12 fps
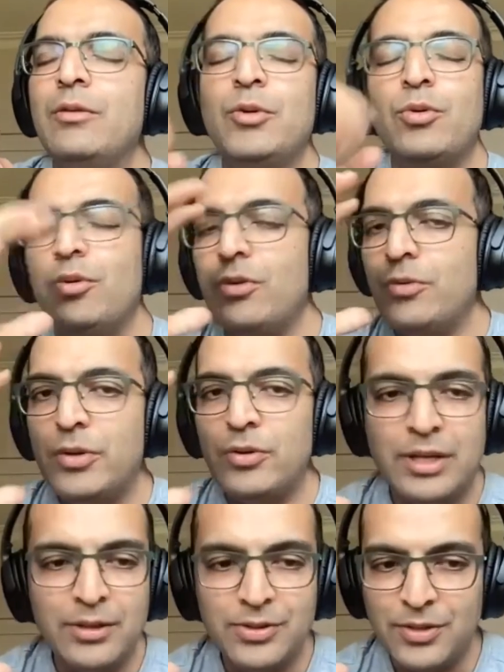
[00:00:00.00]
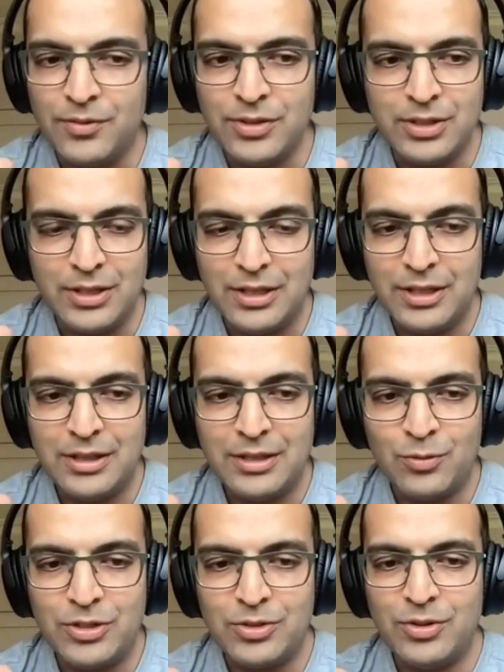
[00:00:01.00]
we all we're all guilty of this, I think,
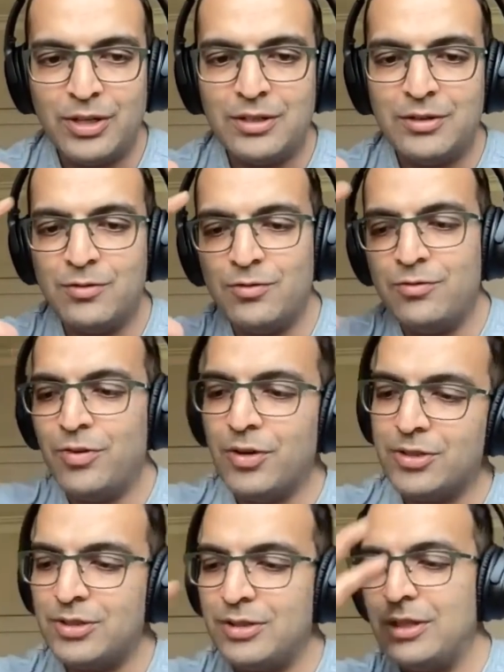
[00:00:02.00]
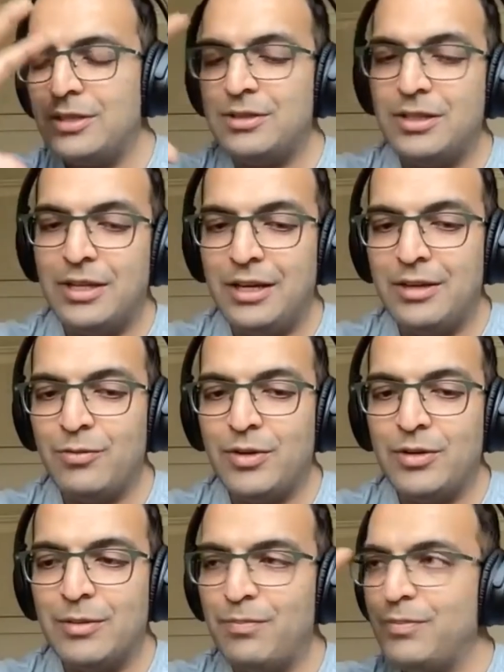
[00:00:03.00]
that we try and focus on things that, hey,
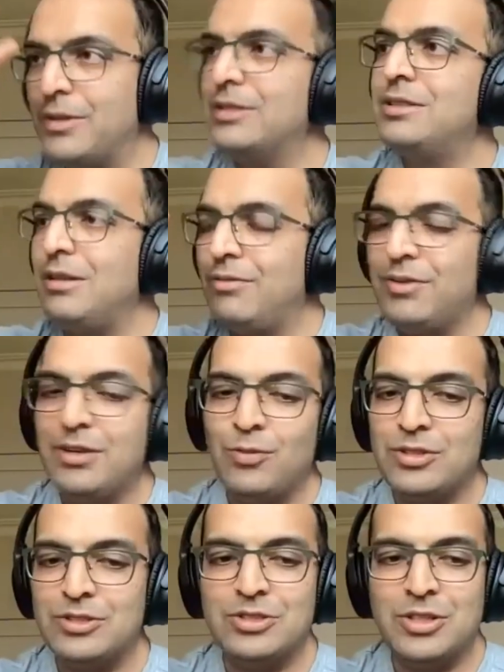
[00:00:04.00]
the, this stuff here, which is